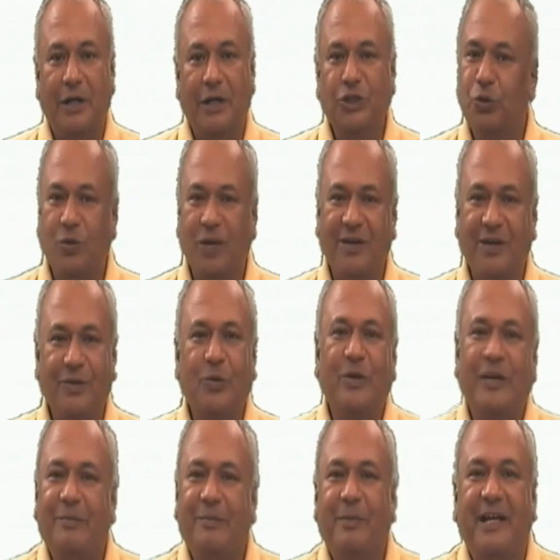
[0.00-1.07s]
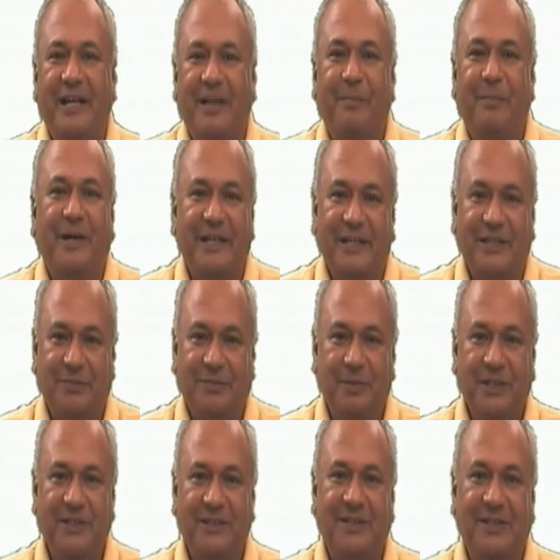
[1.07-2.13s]
You can't go and buy MIS,
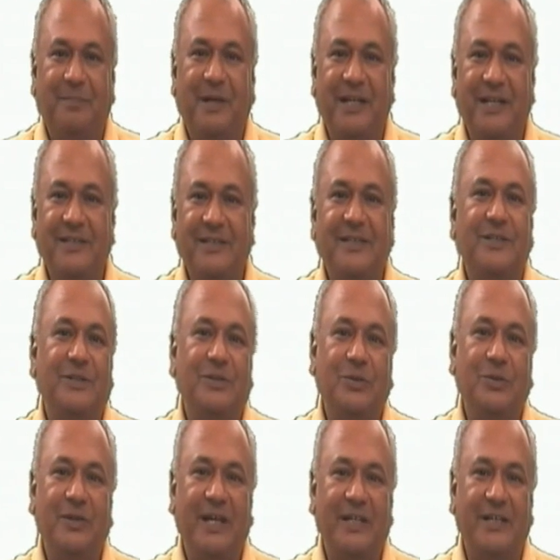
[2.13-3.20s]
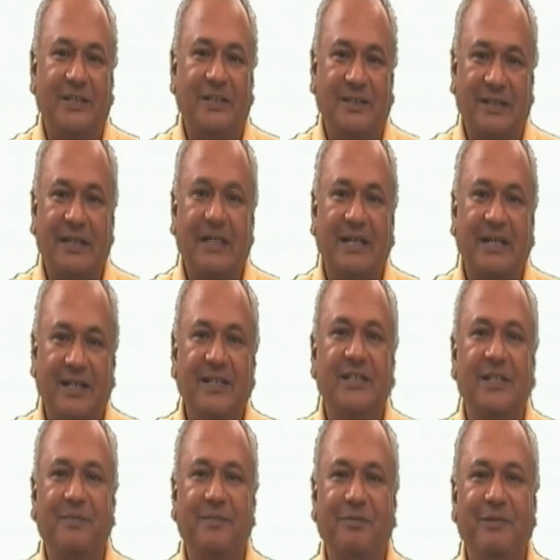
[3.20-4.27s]
because MIS is known as a
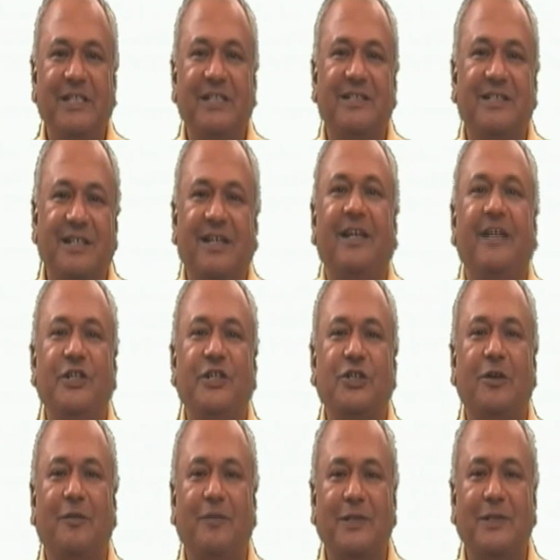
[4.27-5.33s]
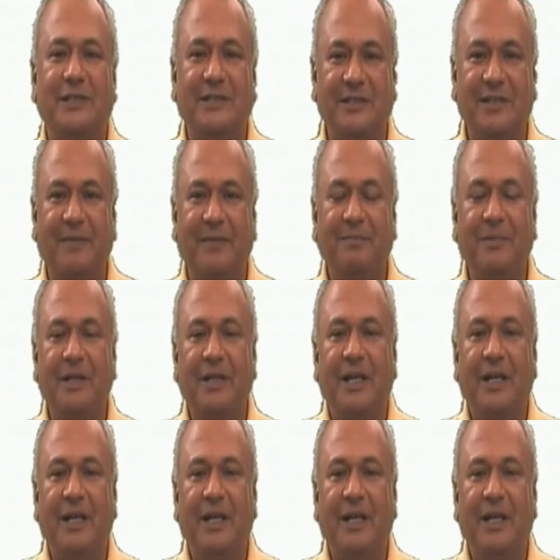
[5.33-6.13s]
concept which is collection of a system,